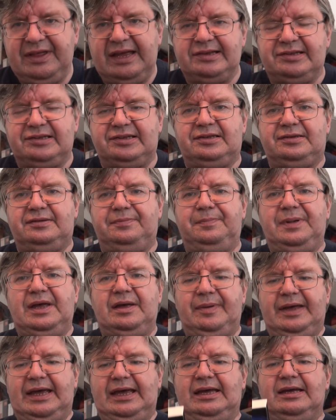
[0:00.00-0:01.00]
this
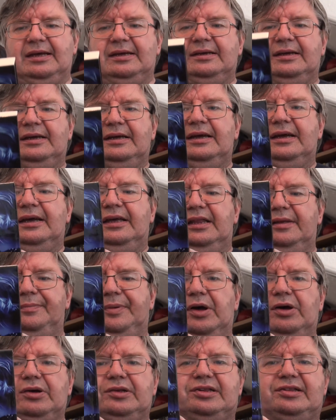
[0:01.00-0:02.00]
baby, the
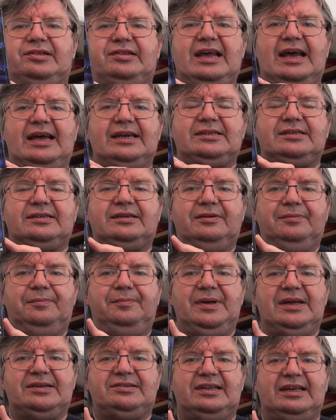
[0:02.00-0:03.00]
box set
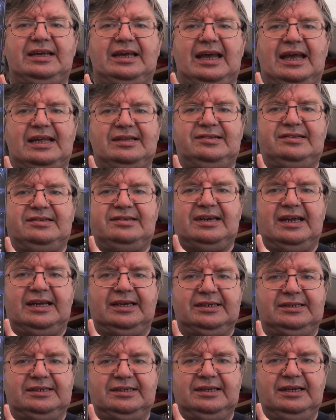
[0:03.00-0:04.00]
Basic
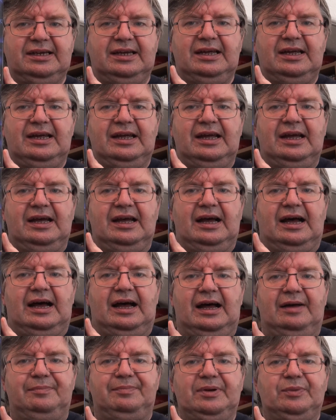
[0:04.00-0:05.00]
Instinct.
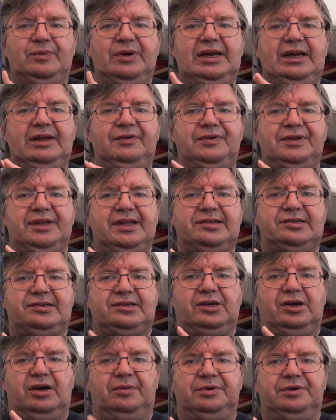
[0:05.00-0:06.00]
I've been waiting for this
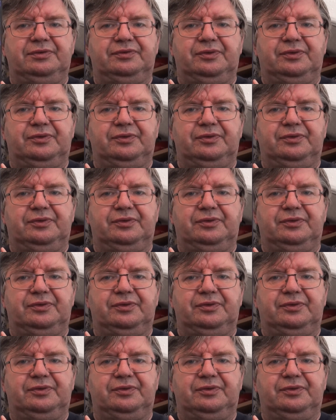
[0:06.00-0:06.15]
to come to